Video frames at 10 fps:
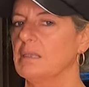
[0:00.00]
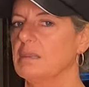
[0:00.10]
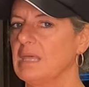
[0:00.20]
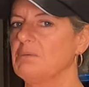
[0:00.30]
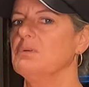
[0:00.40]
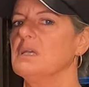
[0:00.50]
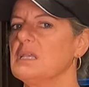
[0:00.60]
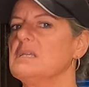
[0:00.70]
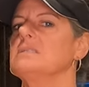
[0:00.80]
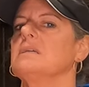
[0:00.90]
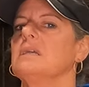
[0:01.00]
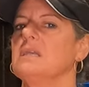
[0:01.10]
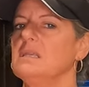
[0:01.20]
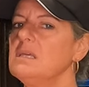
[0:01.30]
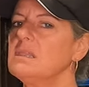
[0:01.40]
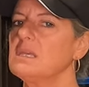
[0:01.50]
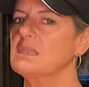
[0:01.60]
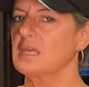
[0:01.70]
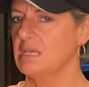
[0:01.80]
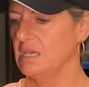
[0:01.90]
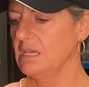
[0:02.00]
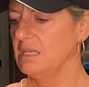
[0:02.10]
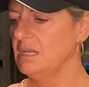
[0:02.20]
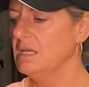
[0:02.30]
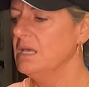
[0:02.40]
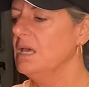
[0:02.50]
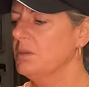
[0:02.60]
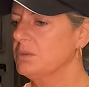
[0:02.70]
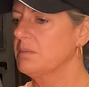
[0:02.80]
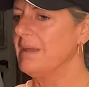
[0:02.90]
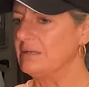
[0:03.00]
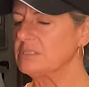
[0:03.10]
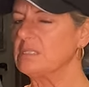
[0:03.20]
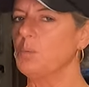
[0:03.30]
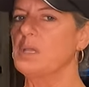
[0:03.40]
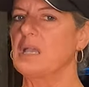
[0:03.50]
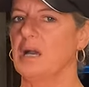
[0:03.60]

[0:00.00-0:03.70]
they will eat anything they can the mouse that we